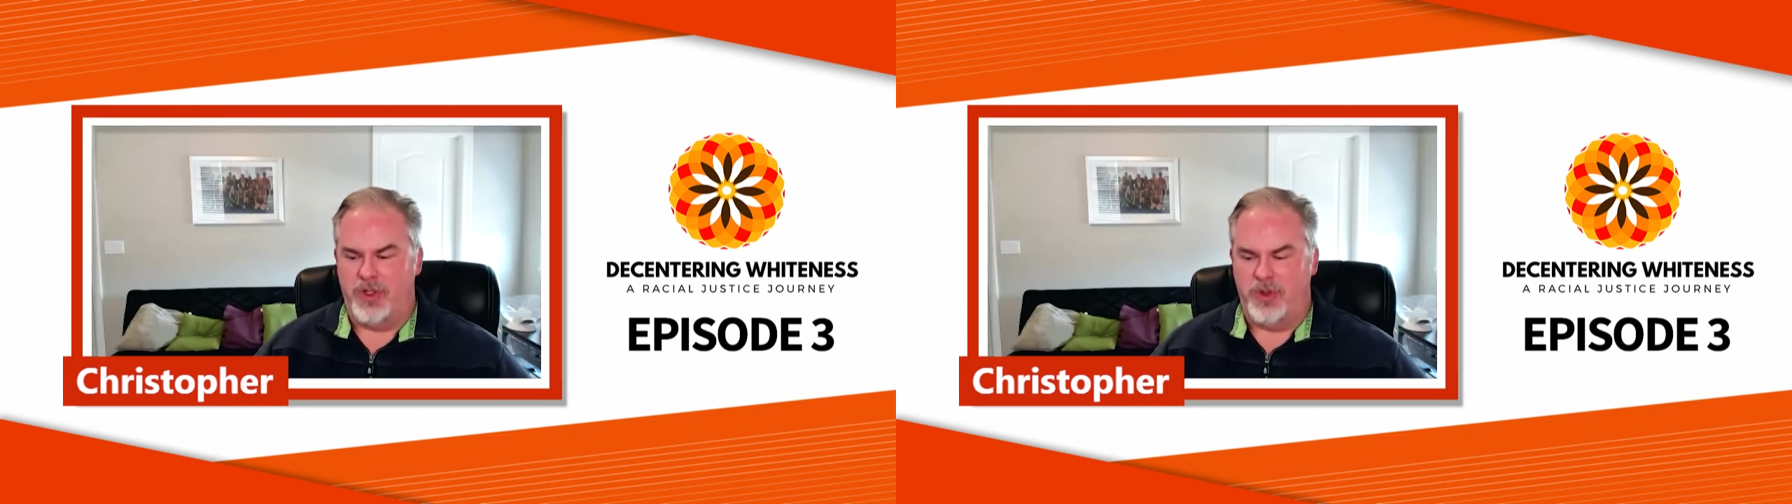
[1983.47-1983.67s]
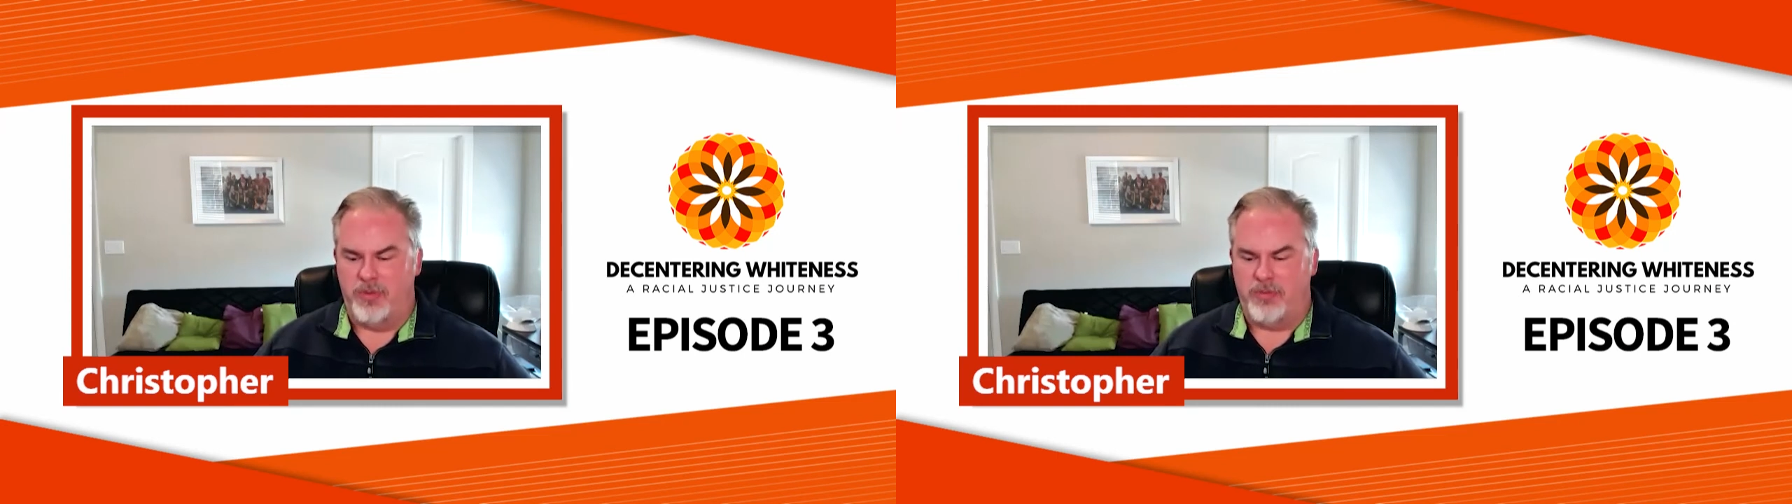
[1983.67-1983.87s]

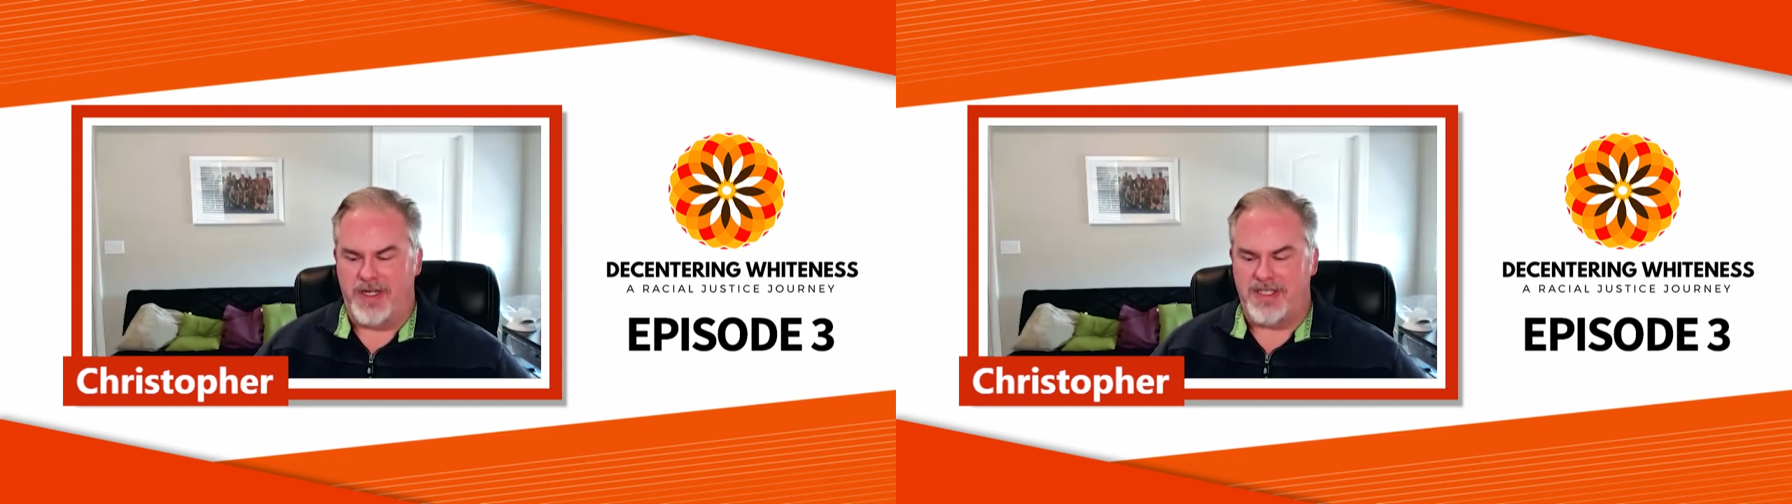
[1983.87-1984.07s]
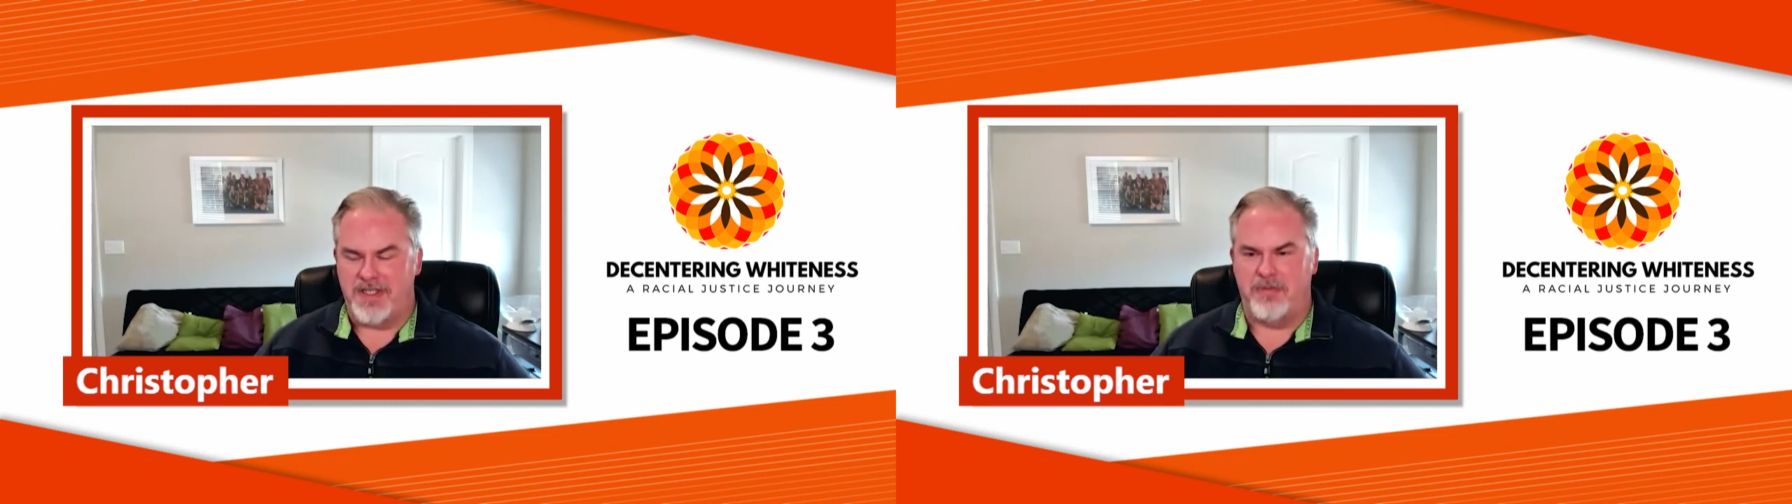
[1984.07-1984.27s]
who
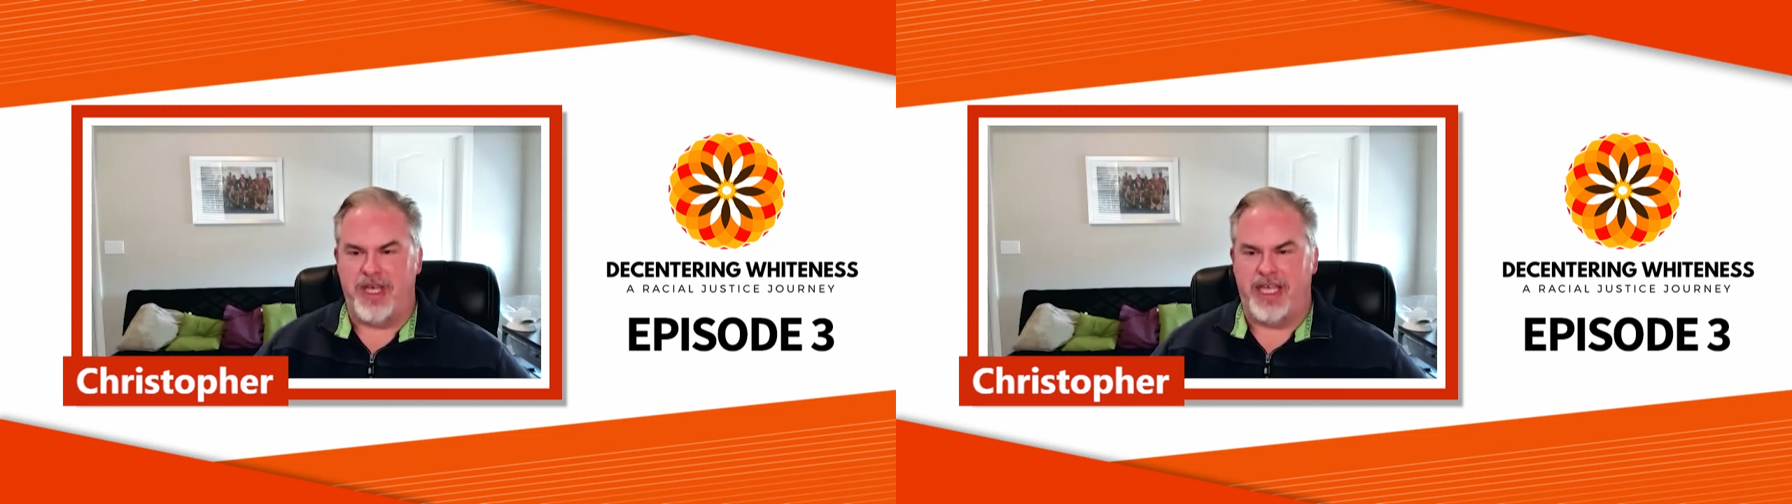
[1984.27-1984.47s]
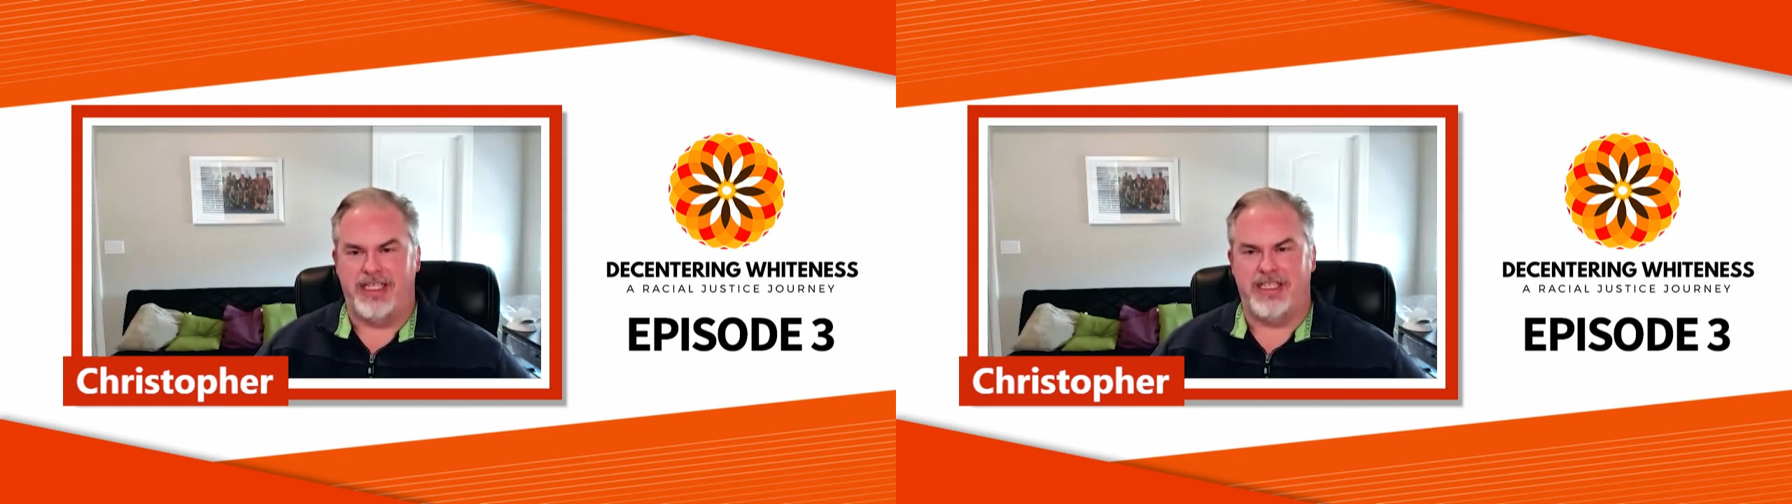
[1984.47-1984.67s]

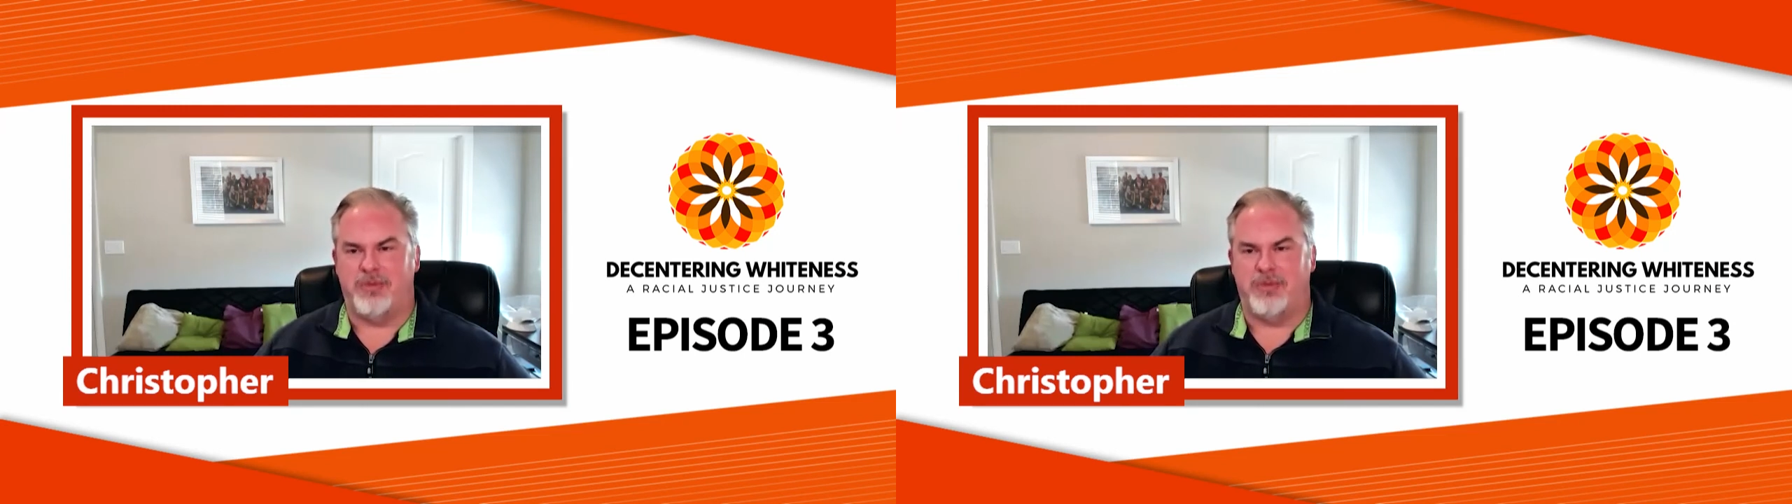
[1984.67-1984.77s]
participated in